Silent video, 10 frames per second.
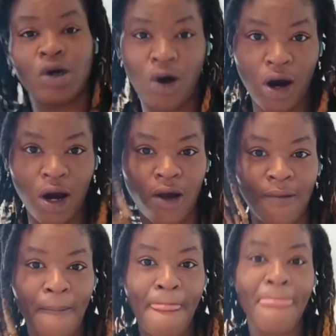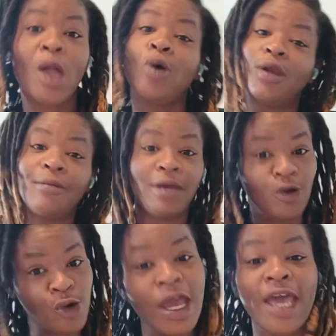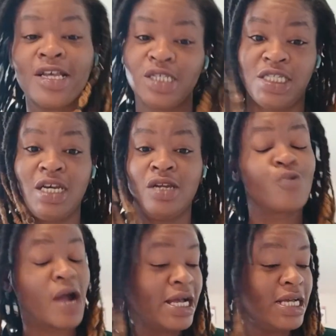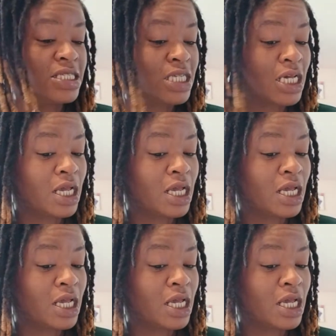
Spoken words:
are going to be creating shit, right?